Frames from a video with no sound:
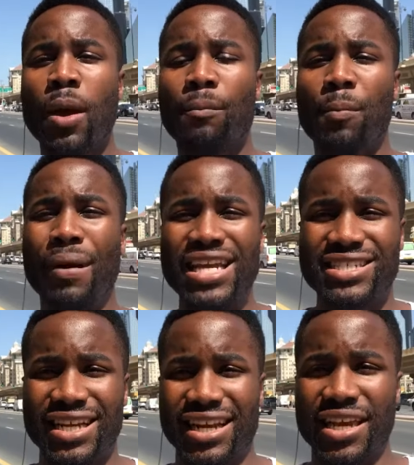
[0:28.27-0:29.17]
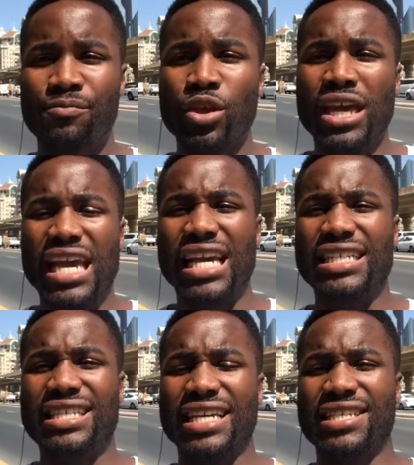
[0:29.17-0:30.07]
But basically,
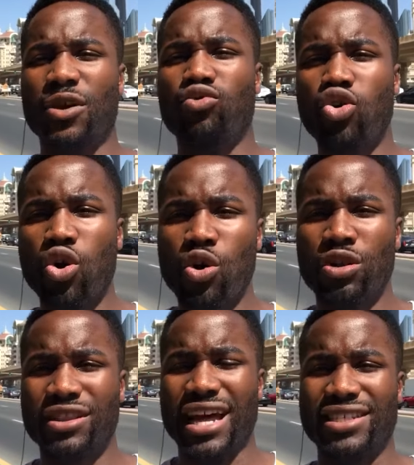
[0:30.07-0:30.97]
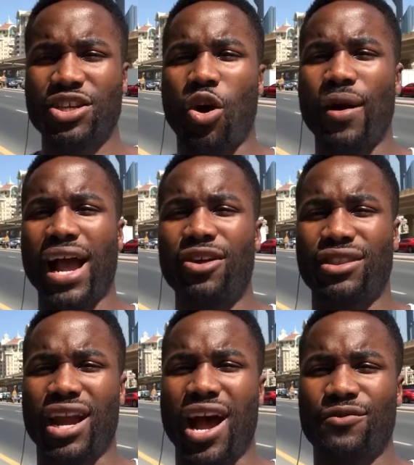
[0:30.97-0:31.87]
it's, it's a rule that's going out
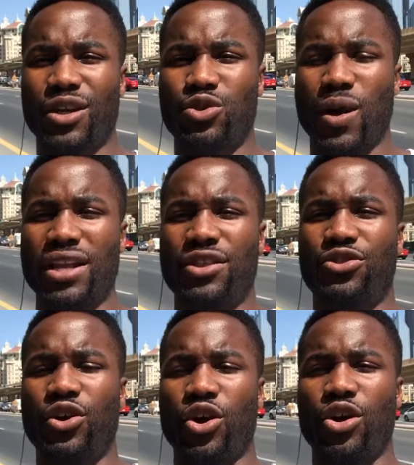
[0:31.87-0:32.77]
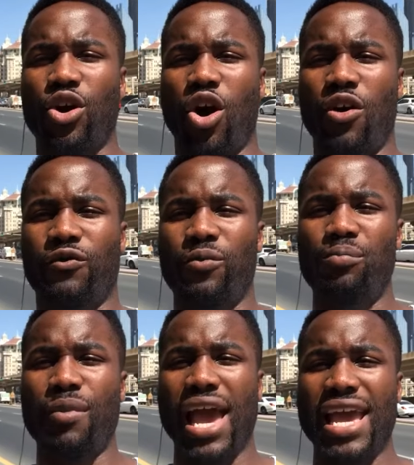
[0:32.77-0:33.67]
there after the 23rd of
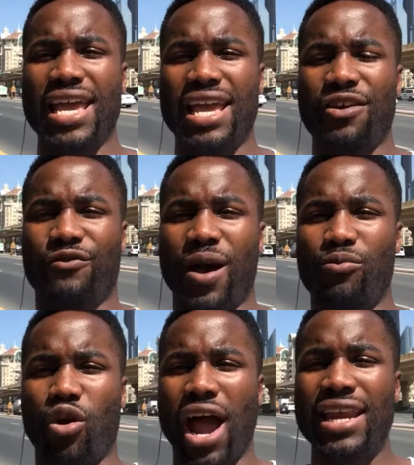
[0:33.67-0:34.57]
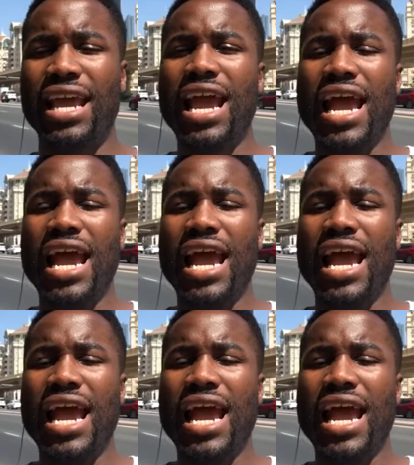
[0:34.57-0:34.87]
May, if I'm right.